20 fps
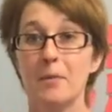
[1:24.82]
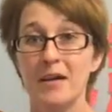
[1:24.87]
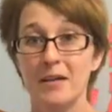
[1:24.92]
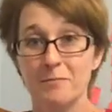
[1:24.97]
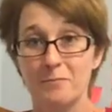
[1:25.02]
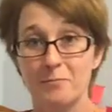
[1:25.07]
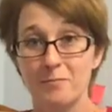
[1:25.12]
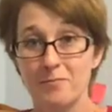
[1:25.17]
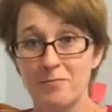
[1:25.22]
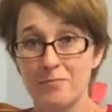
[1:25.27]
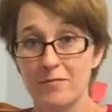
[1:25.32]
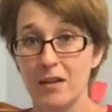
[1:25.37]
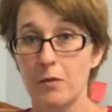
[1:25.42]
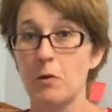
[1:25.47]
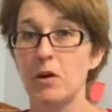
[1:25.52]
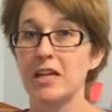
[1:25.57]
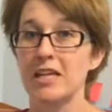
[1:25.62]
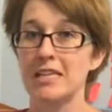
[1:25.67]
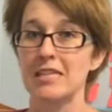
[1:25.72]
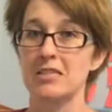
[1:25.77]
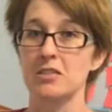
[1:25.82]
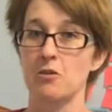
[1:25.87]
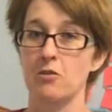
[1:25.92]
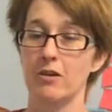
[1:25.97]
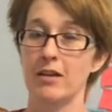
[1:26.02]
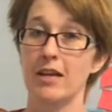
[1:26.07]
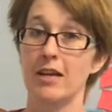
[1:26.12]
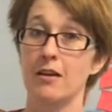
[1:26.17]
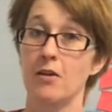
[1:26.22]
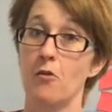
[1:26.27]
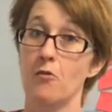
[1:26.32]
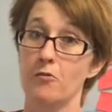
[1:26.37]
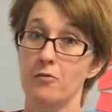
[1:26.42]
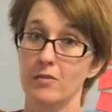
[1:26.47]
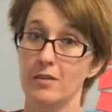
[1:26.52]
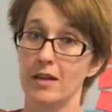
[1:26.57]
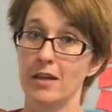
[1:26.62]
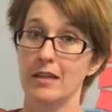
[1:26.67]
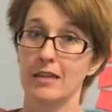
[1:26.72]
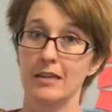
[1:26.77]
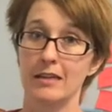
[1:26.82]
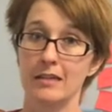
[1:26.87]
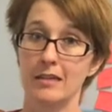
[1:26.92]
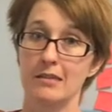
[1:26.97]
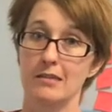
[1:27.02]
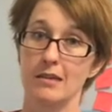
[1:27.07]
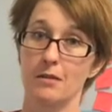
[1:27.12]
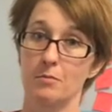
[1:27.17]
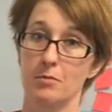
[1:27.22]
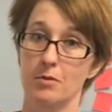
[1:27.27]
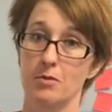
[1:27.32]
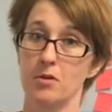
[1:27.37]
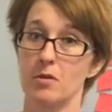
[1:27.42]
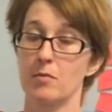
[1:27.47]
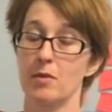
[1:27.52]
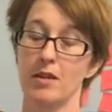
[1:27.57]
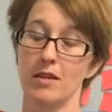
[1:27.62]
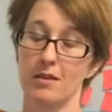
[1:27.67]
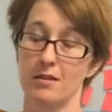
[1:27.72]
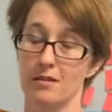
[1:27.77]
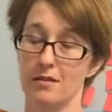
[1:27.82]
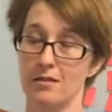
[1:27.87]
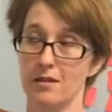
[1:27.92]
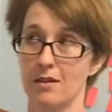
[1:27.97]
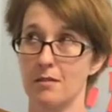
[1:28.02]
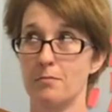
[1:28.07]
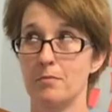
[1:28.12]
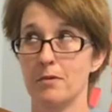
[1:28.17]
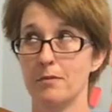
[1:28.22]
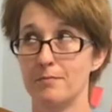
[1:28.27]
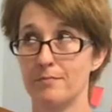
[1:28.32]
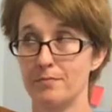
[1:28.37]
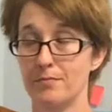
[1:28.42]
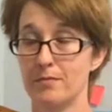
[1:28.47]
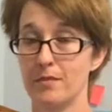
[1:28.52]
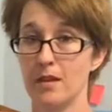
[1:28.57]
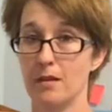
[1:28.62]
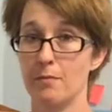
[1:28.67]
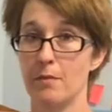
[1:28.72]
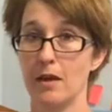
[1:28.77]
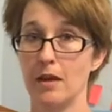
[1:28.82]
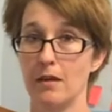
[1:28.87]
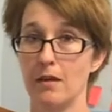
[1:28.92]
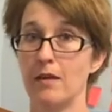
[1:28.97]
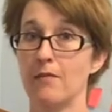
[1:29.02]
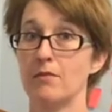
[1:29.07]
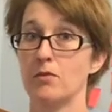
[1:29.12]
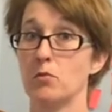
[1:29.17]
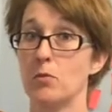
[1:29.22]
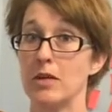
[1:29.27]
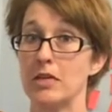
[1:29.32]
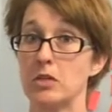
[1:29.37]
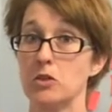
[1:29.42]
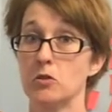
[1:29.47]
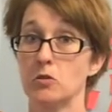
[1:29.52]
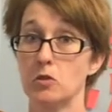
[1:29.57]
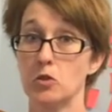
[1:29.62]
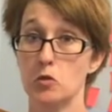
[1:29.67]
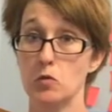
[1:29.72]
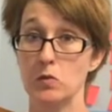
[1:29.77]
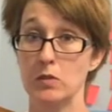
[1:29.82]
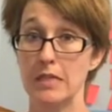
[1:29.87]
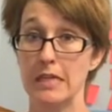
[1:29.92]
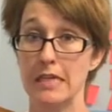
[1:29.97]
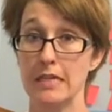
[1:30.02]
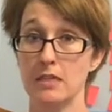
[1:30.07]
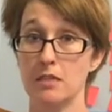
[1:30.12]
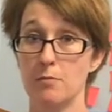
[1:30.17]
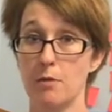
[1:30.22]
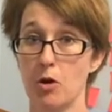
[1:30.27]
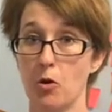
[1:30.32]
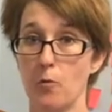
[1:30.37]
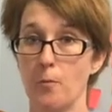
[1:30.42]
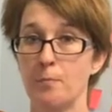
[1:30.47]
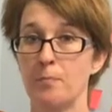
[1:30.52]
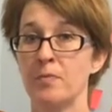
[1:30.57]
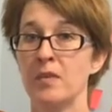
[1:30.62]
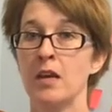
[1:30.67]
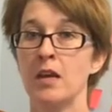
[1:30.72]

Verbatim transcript: but I want to get this going and hopefully I can get this uploaded by the end of the day, but it may have to wait till Tuesday tomorrow.